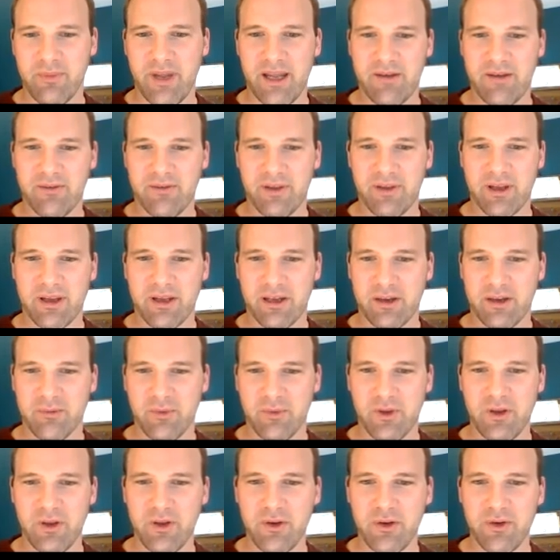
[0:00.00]
may have like a
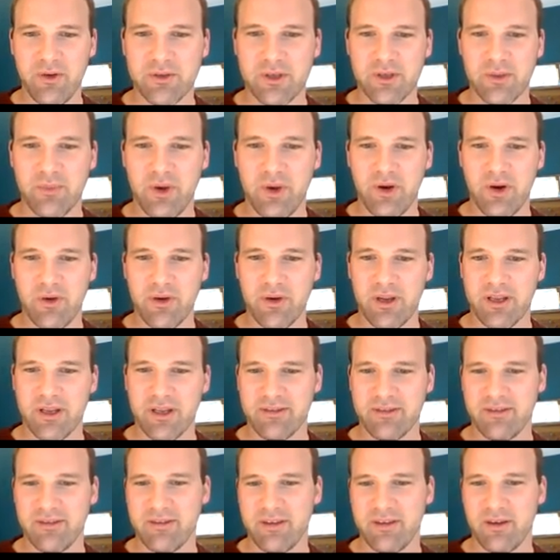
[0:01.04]
huge
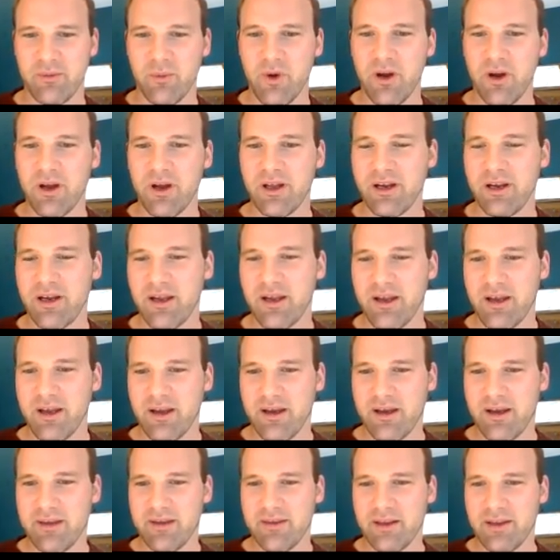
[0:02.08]
component, C1,
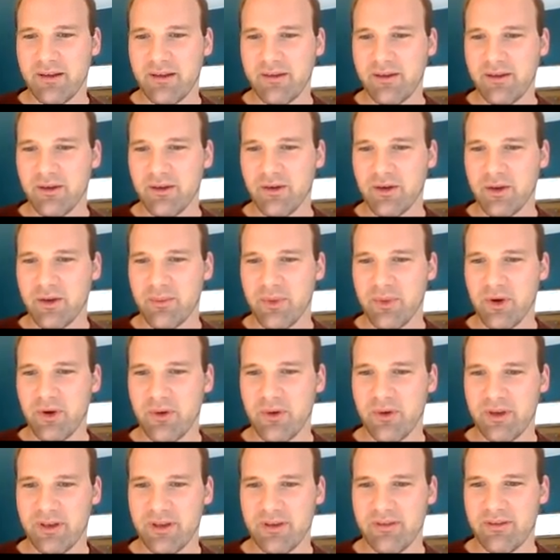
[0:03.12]
and then a little
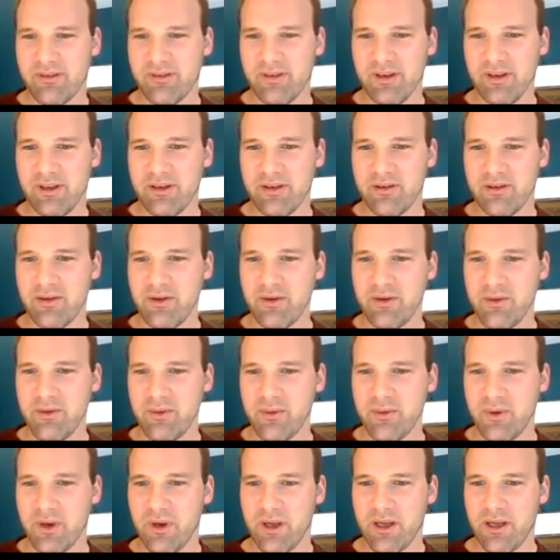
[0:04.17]
component,
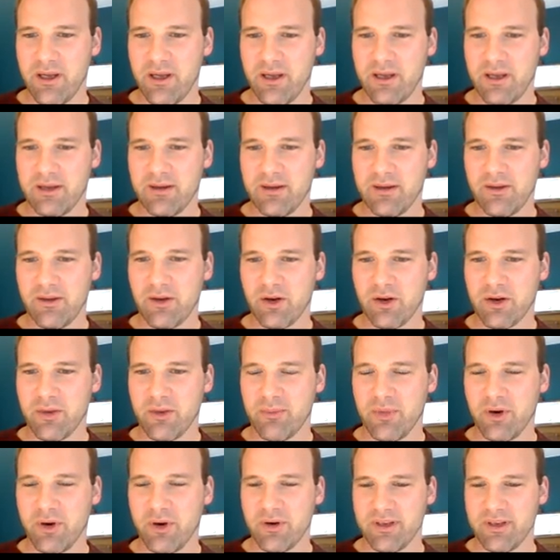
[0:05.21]
C2, and a little
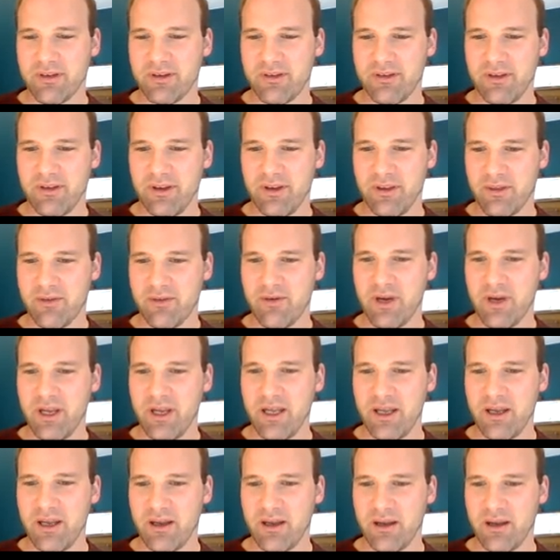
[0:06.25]
component,
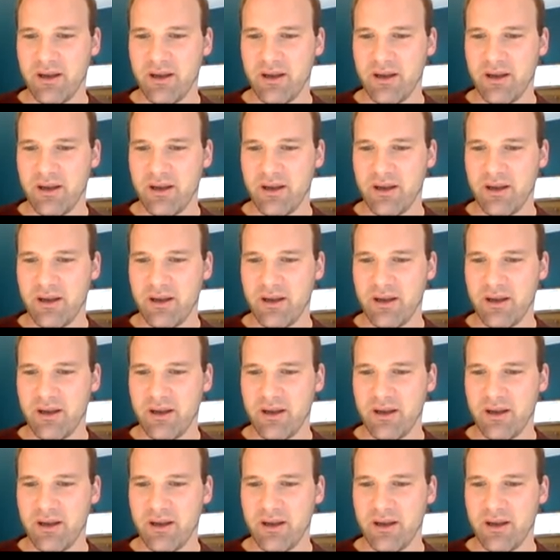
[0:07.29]
C3.